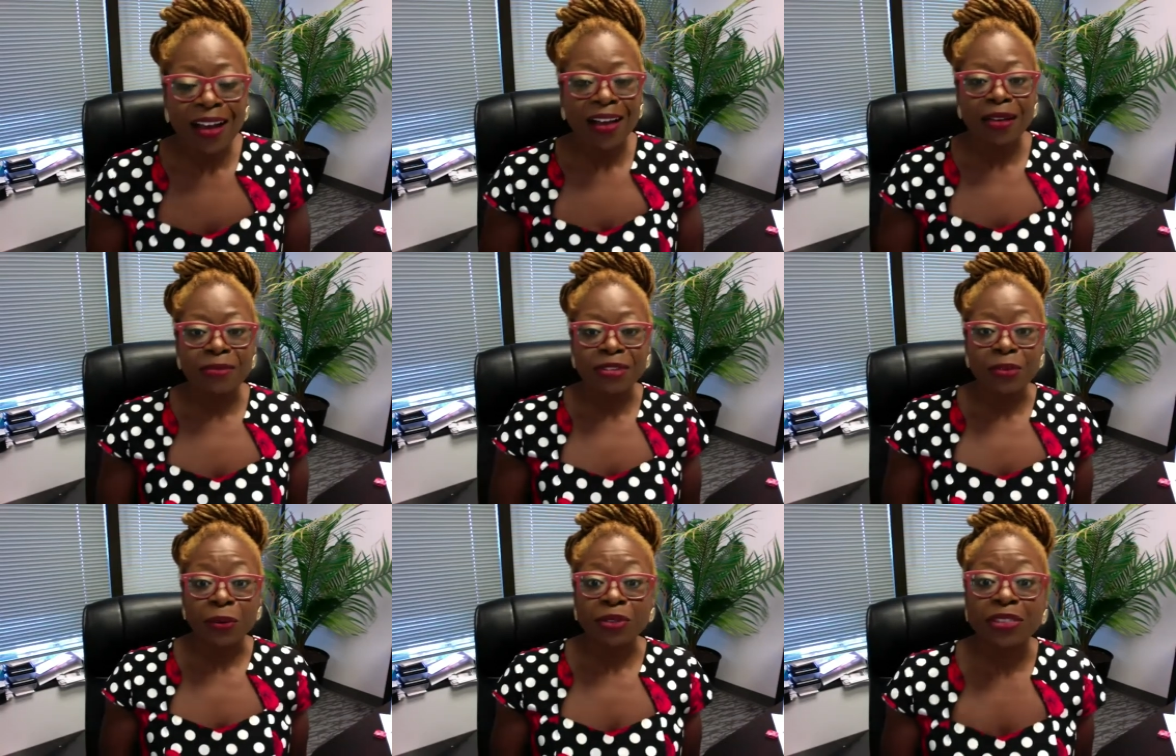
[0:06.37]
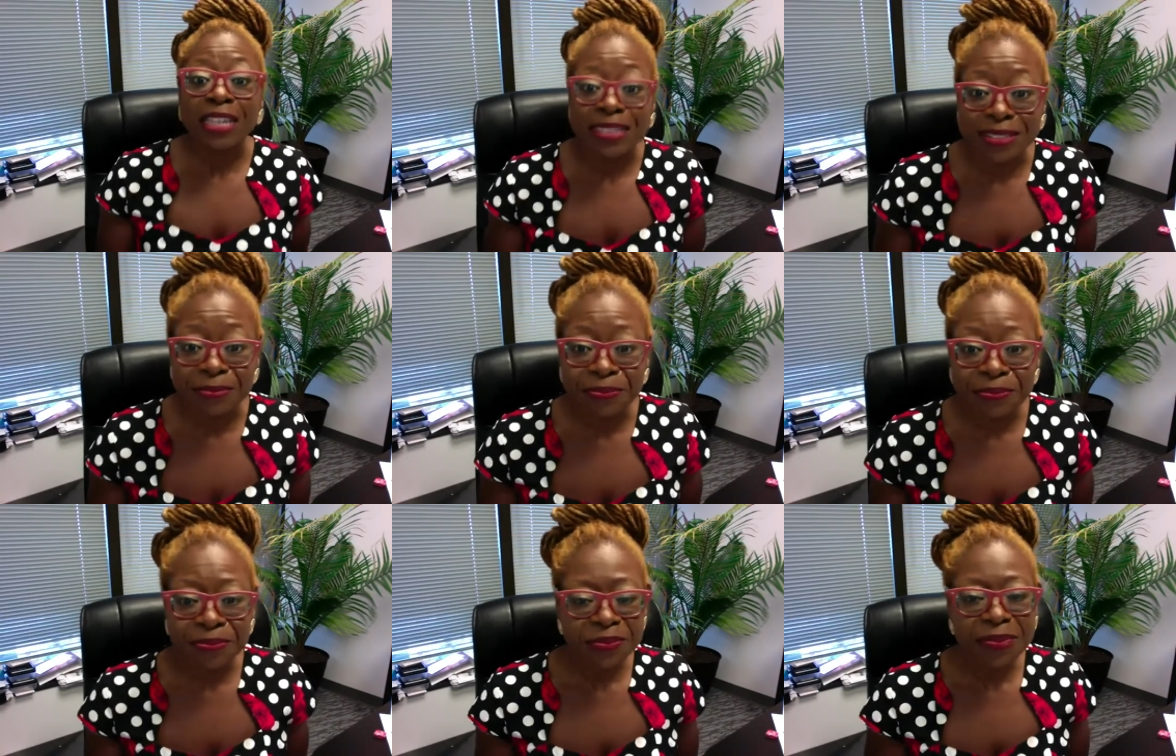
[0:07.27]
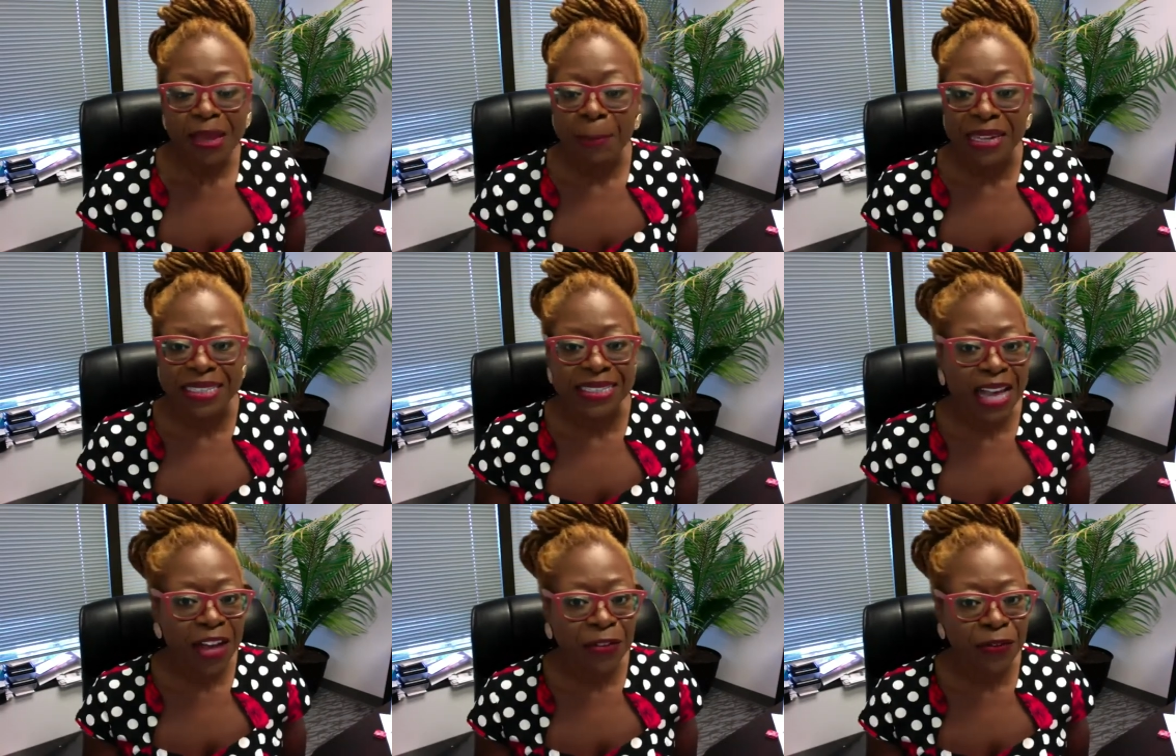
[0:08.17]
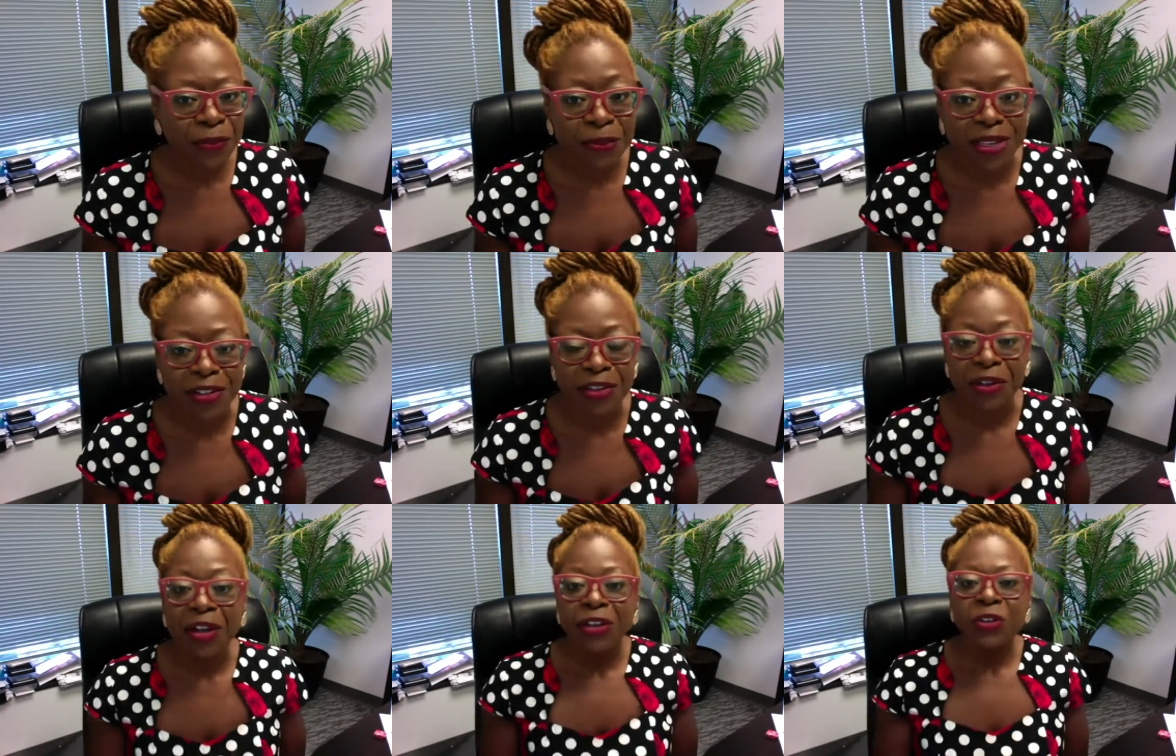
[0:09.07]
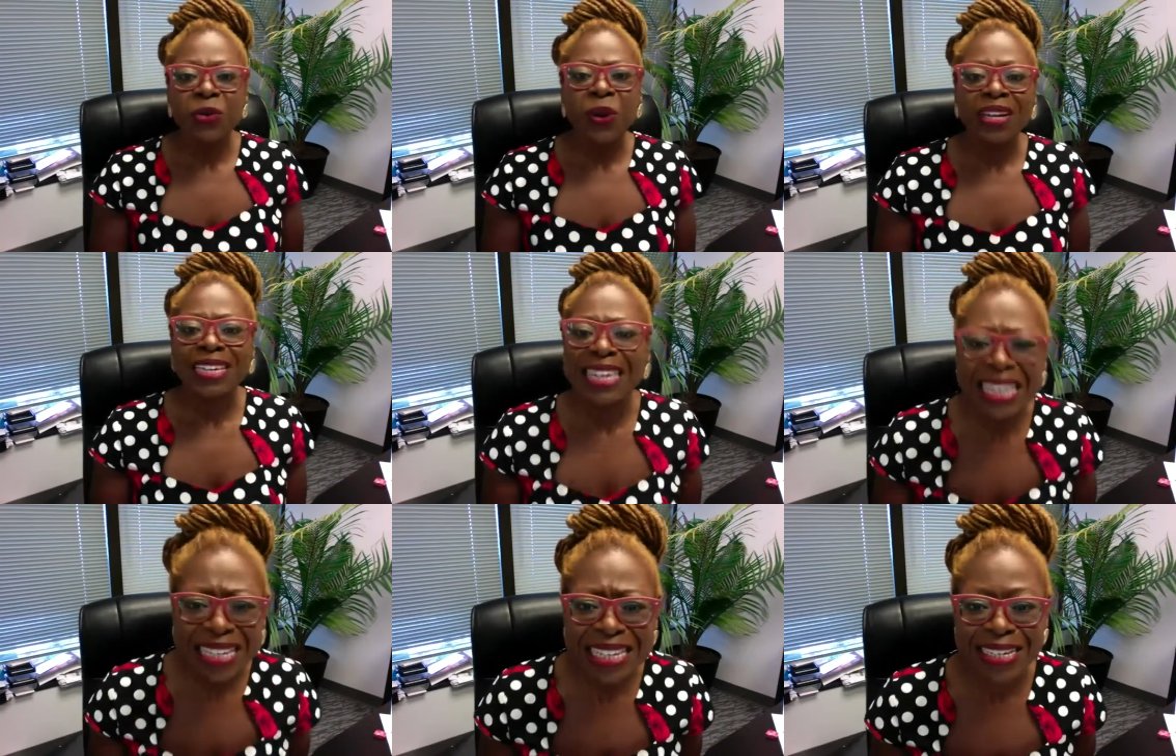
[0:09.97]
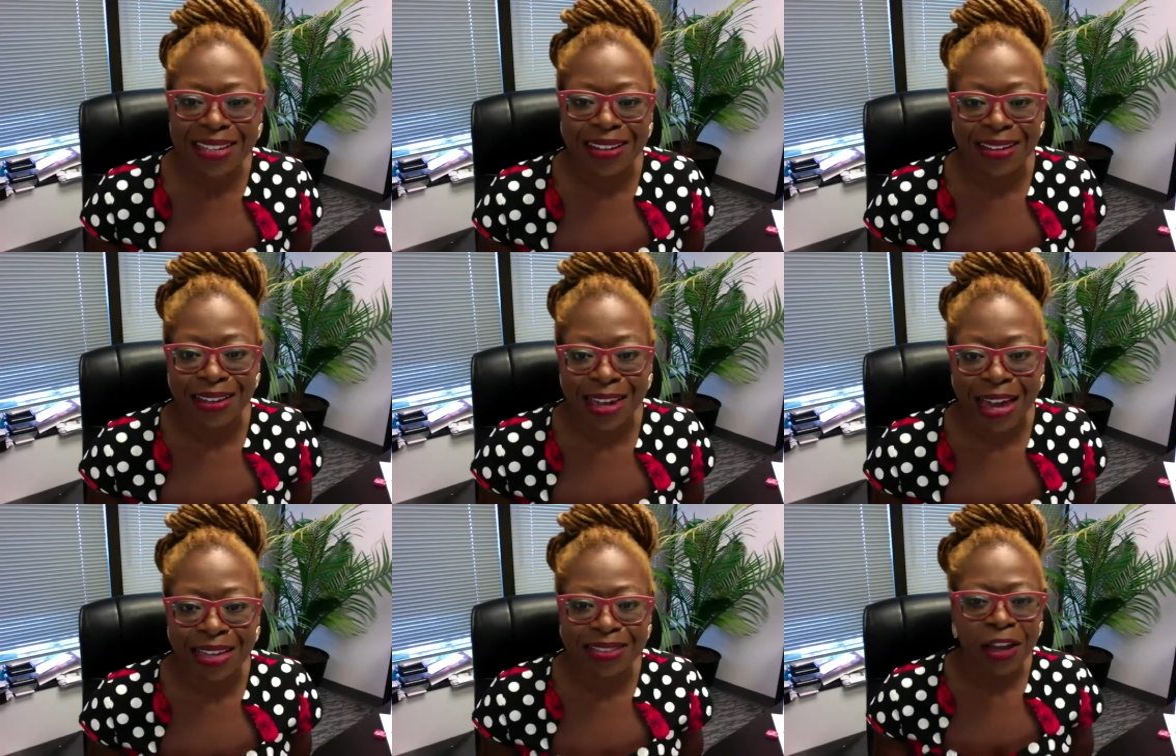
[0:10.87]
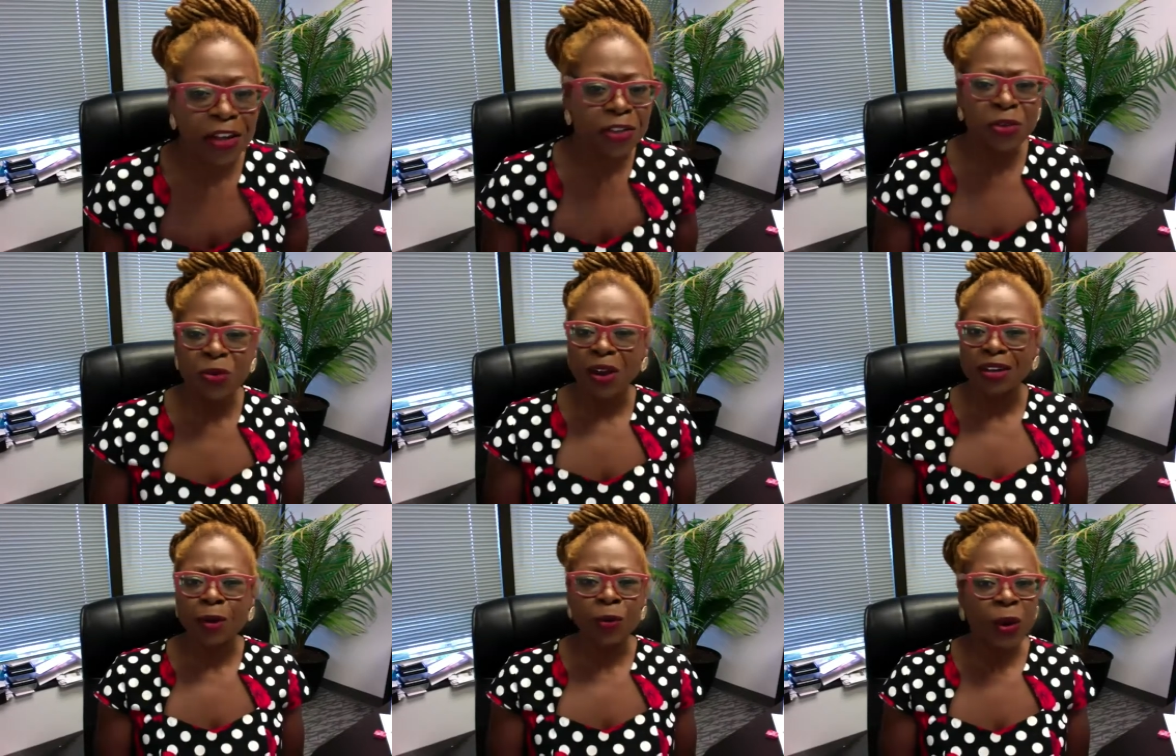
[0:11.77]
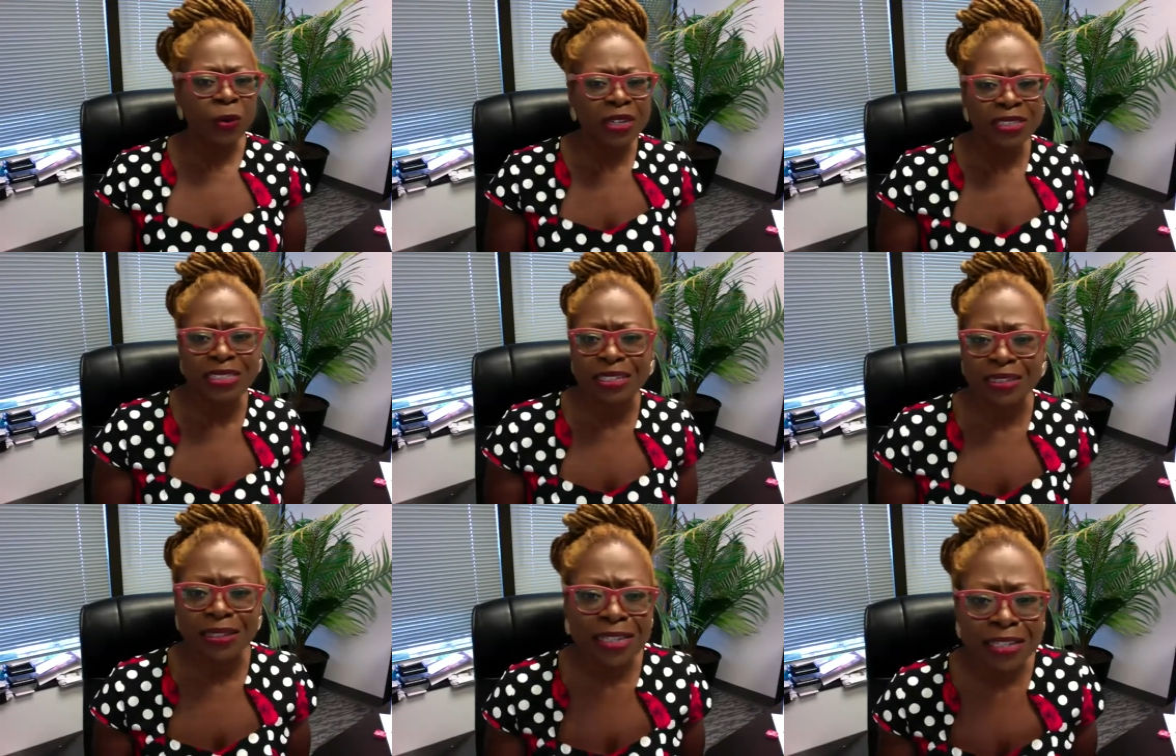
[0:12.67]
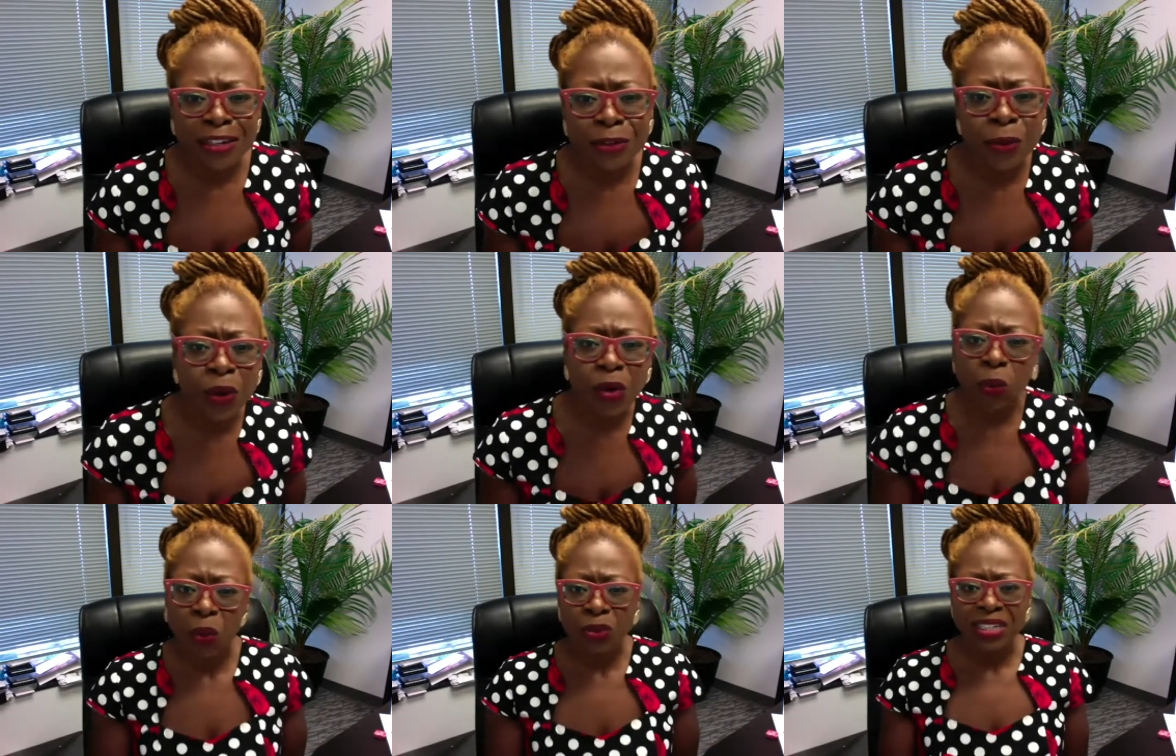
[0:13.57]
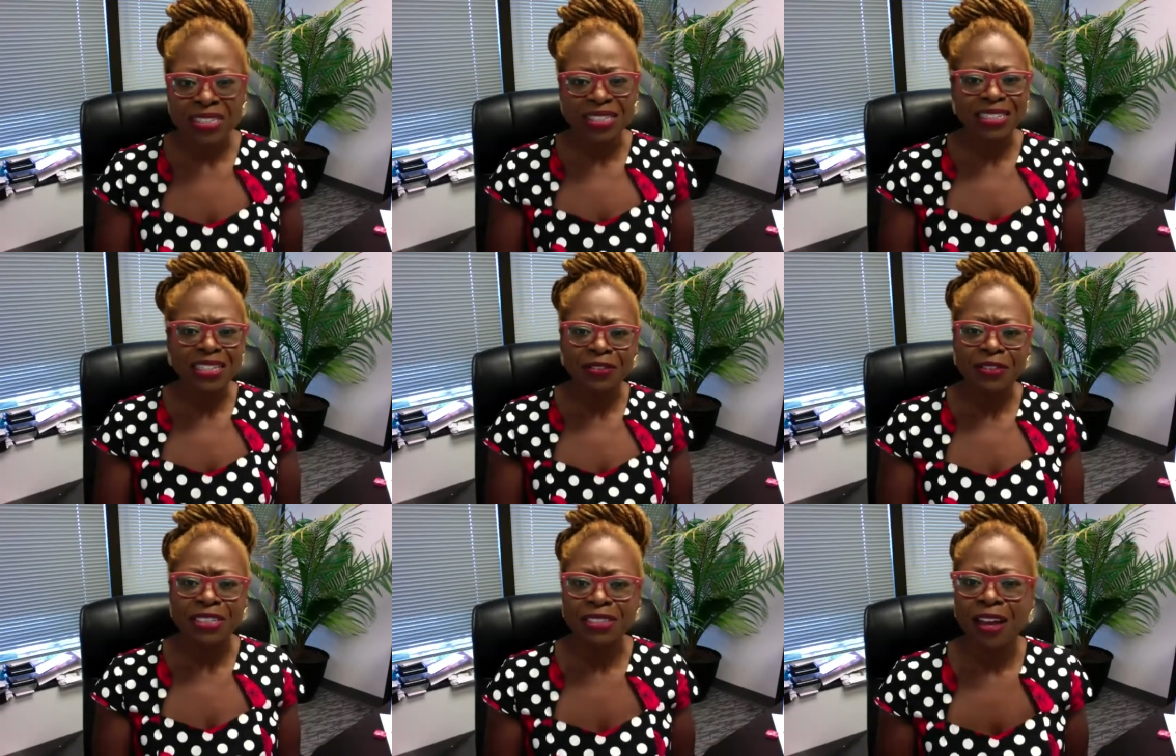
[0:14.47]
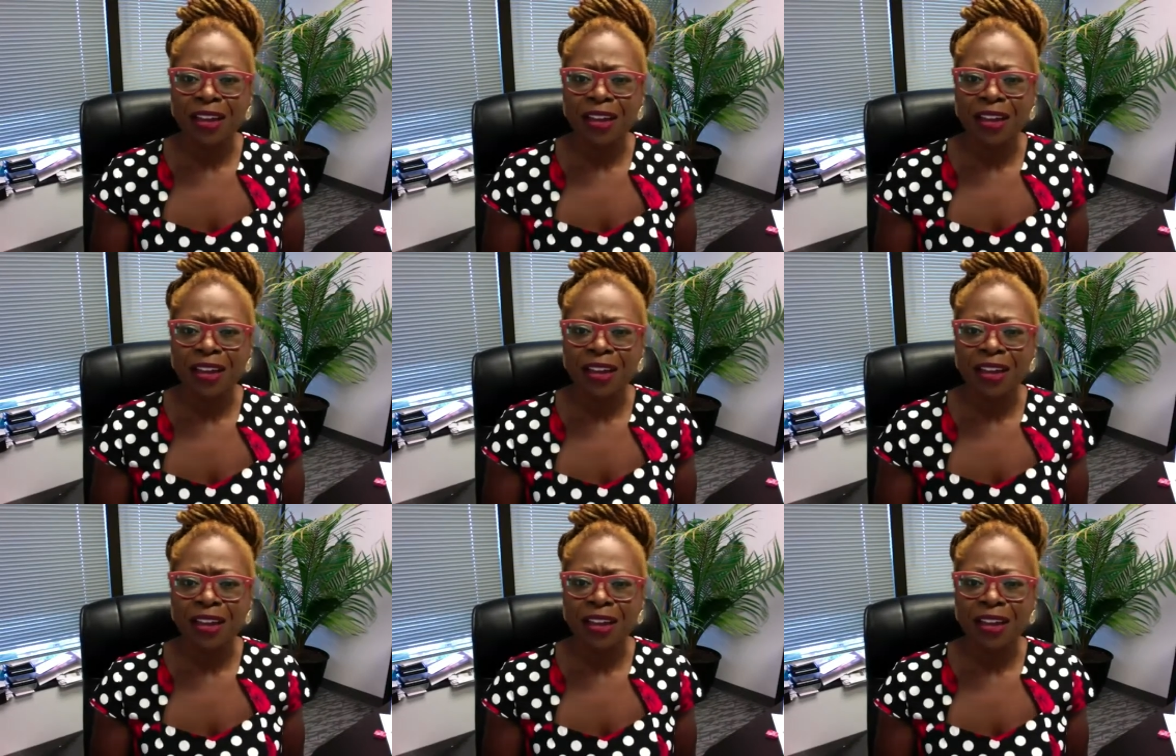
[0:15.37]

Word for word: Um, so this may sound familiar. You are killing it in class. You are quoting Scalia, you are quoting Stevens.